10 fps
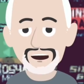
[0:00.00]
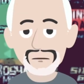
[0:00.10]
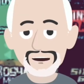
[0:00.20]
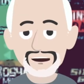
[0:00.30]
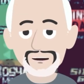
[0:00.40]

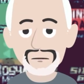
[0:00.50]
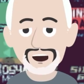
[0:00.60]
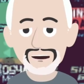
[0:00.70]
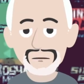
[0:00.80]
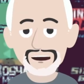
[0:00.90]
and his friends
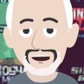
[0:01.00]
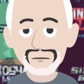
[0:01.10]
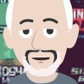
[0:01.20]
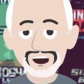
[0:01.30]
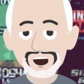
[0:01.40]
are trying to
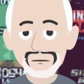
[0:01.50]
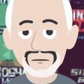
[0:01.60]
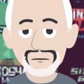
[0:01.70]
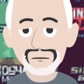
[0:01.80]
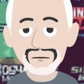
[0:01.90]
do
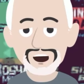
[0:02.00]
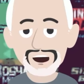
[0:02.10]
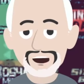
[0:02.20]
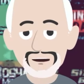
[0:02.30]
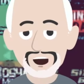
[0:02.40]

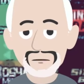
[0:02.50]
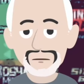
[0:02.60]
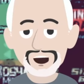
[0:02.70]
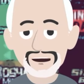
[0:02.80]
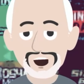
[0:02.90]
is get
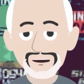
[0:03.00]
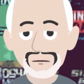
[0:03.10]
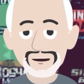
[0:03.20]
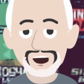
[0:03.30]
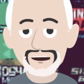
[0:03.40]
our voice to
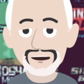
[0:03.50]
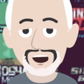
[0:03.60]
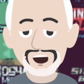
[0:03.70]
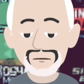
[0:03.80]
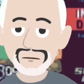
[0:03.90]
you as
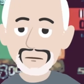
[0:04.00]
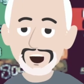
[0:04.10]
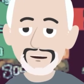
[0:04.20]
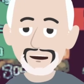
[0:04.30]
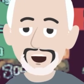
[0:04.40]
well.
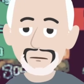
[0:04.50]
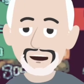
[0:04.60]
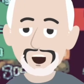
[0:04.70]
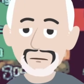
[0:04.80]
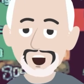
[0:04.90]
I'm
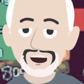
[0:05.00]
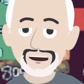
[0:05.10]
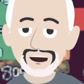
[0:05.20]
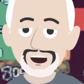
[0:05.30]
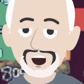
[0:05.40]
not saying
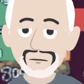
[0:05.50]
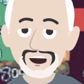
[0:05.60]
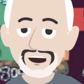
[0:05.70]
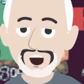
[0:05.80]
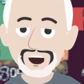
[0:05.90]
lower your
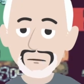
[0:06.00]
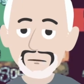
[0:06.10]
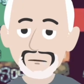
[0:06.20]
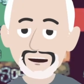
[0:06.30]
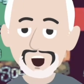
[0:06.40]
price,
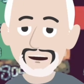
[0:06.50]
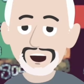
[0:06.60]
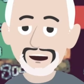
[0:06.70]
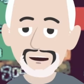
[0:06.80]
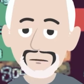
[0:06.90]
lower
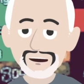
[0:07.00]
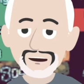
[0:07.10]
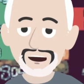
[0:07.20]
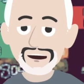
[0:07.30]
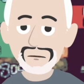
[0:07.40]
security,
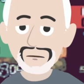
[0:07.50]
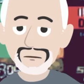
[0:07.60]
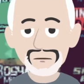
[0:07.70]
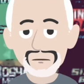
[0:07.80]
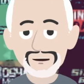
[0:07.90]
but
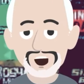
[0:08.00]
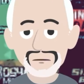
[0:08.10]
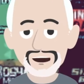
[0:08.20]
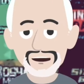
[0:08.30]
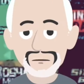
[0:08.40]
try to
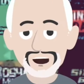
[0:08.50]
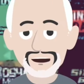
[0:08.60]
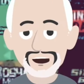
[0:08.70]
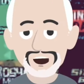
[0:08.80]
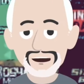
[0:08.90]
understand what
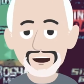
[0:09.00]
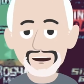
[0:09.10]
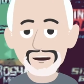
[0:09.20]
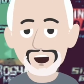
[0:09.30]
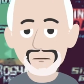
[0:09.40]
I need
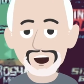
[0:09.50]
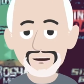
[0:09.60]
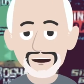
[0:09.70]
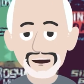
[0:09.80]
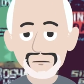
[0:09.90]
where
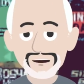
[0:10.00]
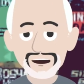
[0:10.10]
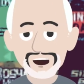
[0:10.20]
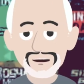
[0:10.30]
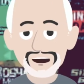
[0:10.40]
possible. Look, if I'm
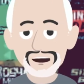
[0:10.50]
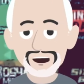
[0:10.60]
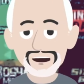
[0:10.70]
a small business